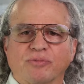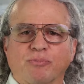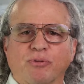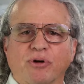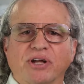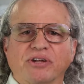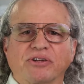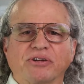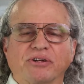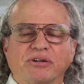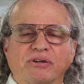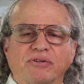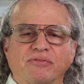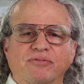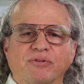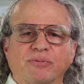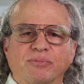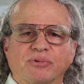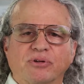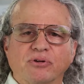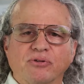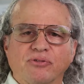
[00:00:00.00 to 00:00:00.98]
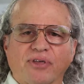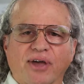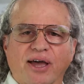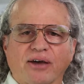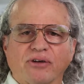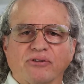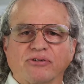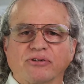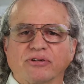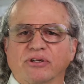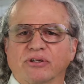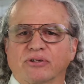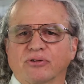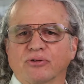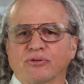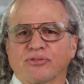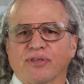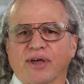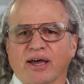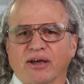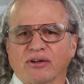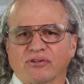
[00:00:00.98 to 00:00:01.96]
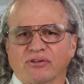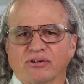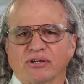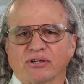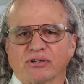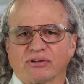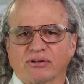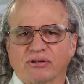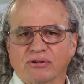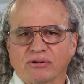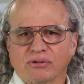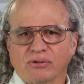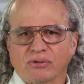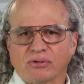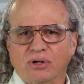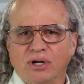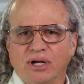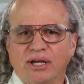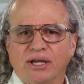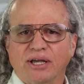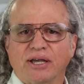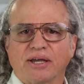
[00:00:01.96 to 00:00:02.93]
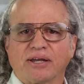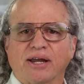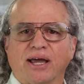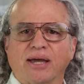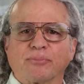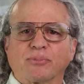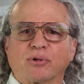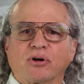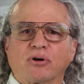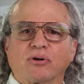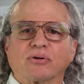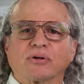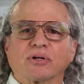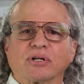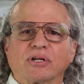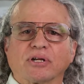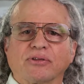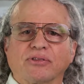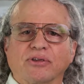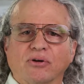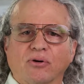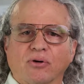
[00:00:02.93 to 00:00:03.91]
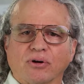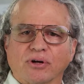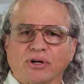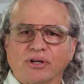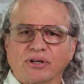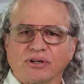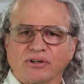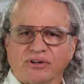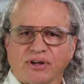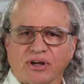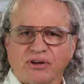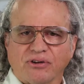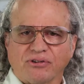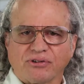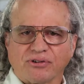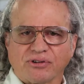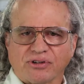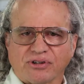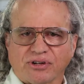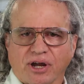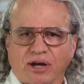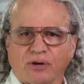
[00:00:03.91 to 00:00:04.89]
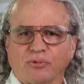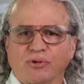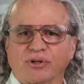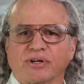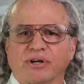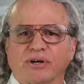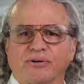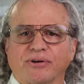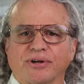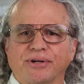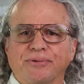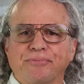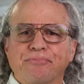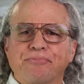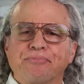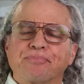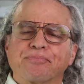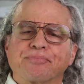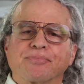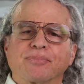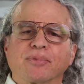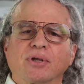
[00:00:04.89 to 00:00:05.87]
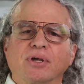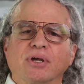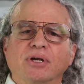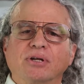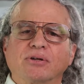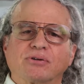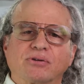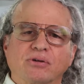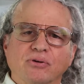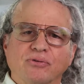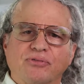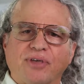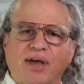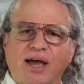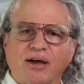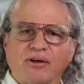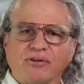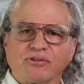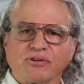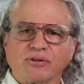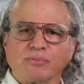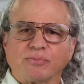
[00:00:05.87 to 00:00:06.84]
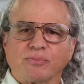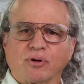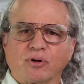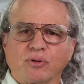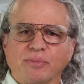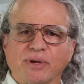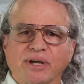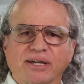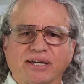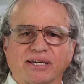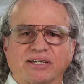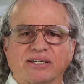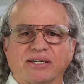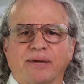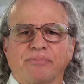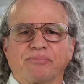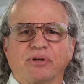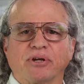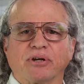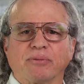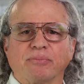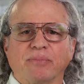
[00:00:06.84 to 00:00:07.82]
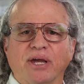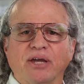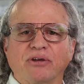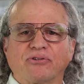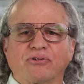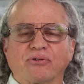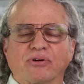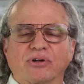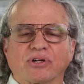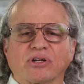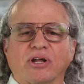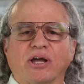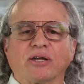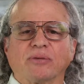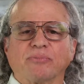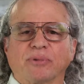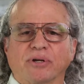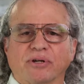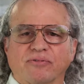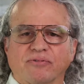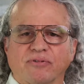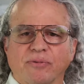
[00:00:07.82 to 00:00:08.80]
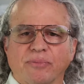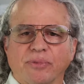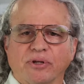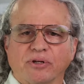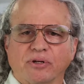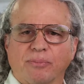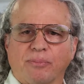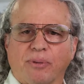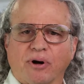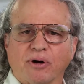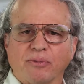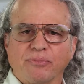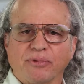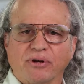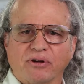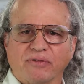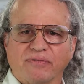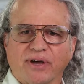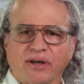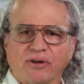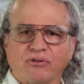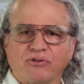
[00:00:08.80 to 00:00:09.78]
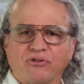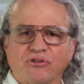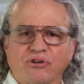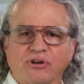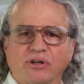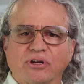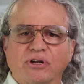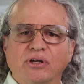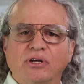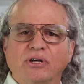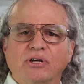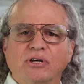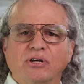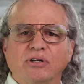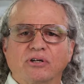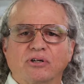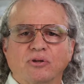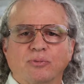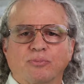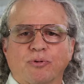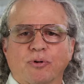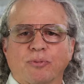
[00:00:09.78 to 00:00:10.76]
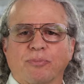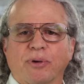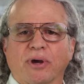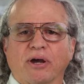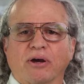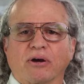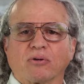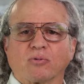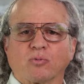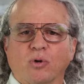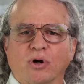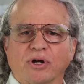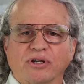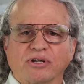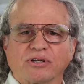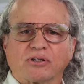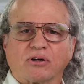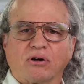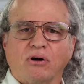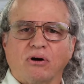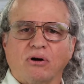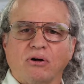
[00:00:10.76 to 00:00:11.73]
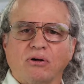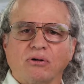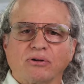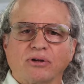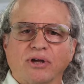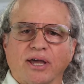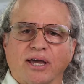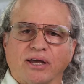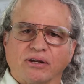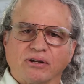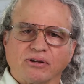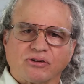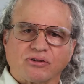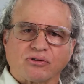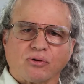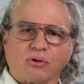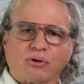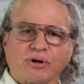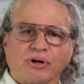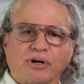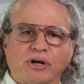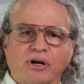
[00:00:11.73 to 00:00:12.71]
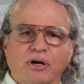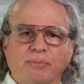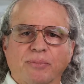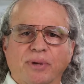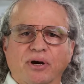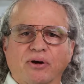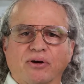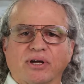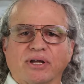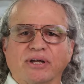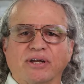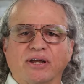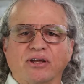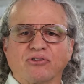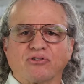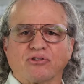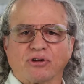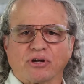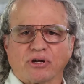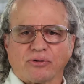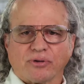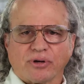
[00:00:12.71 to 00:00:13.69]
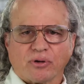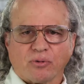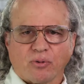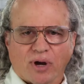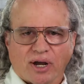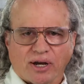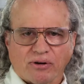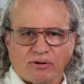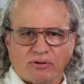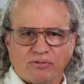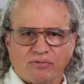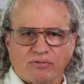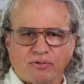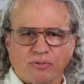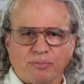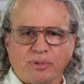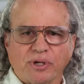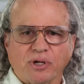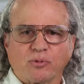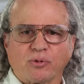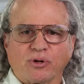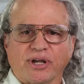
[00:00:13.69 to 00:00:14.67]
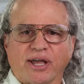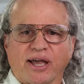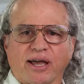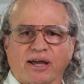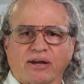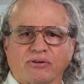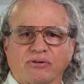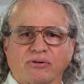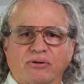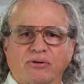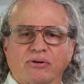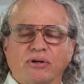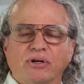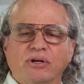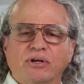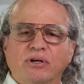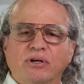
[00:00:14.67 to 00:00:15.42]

president from 2000 to 2002, and I'm currently the organization's secretary. In 2000, BURMA accepted a major assignment from the Department of Energy to prepare what is called an Historic American Engineering Record for B-Reactor.